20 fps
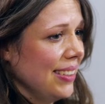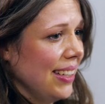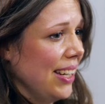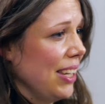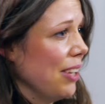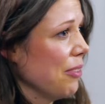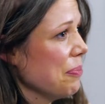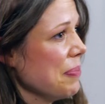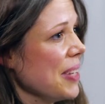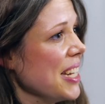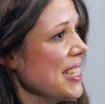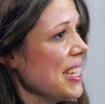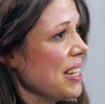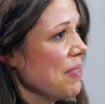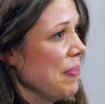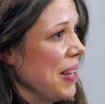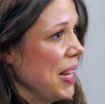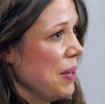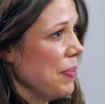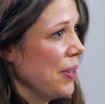I love
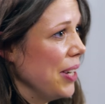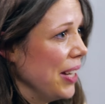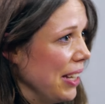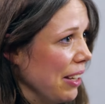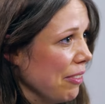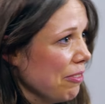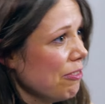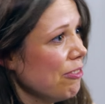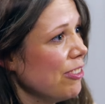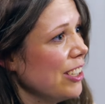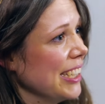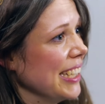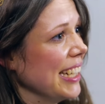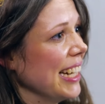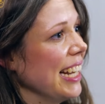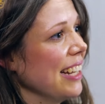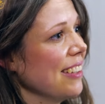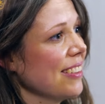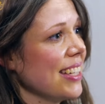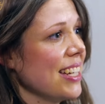meeting people, I love
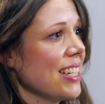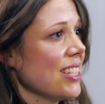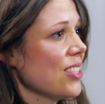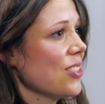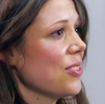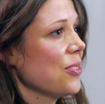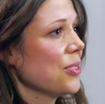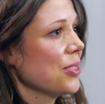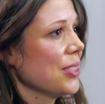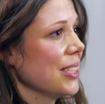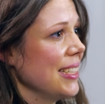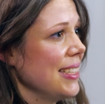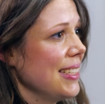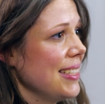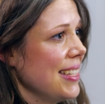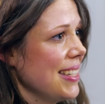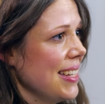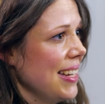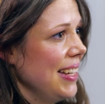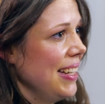finding out their
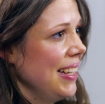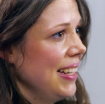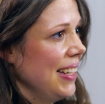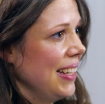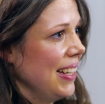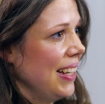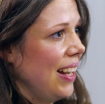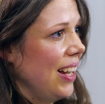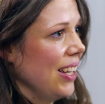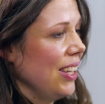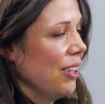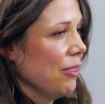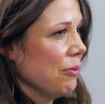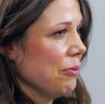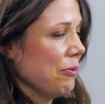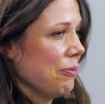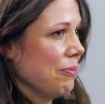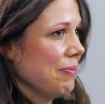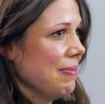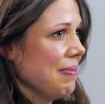stories, I love
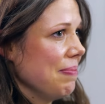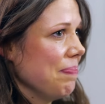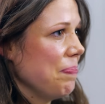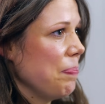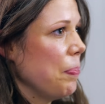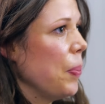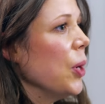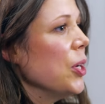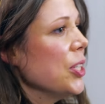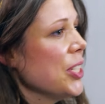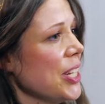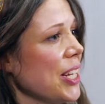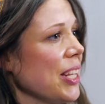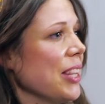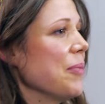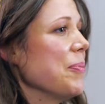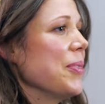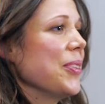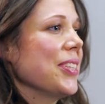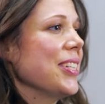
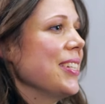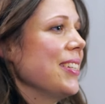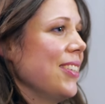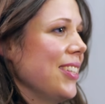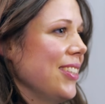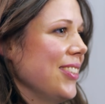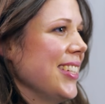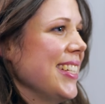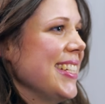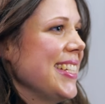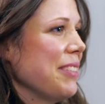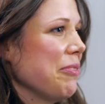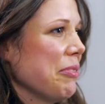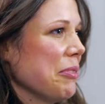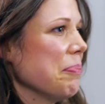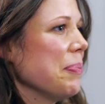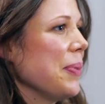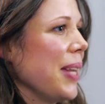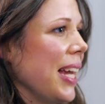putting them on a different